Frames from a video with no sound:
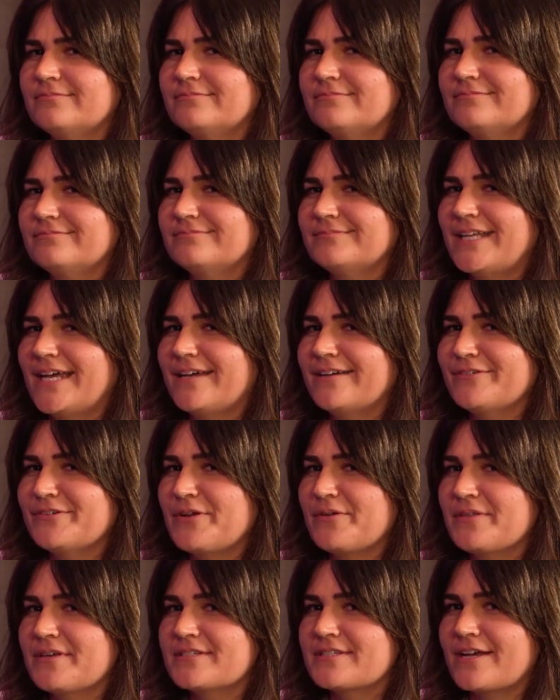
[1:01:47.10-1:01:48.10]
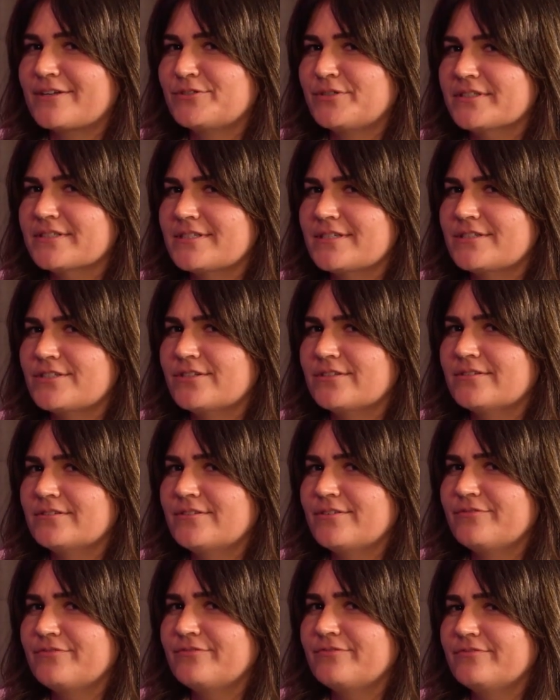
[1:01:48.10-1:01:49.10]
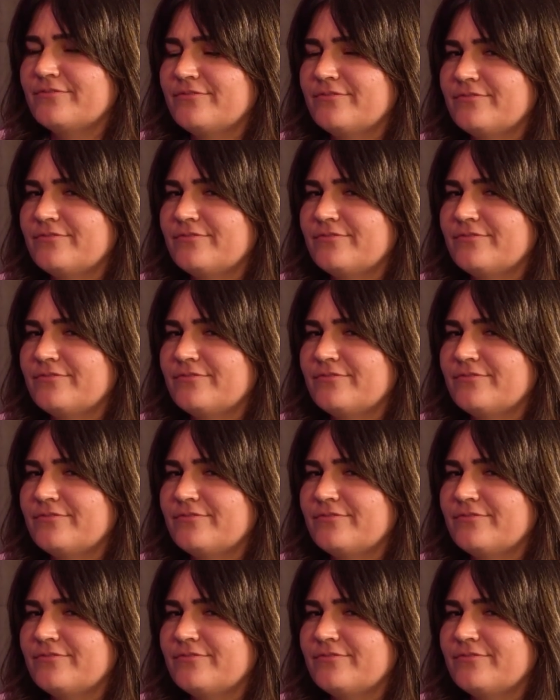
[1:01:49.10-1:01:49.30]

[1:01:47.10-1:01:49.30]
I don't know the exact translation. The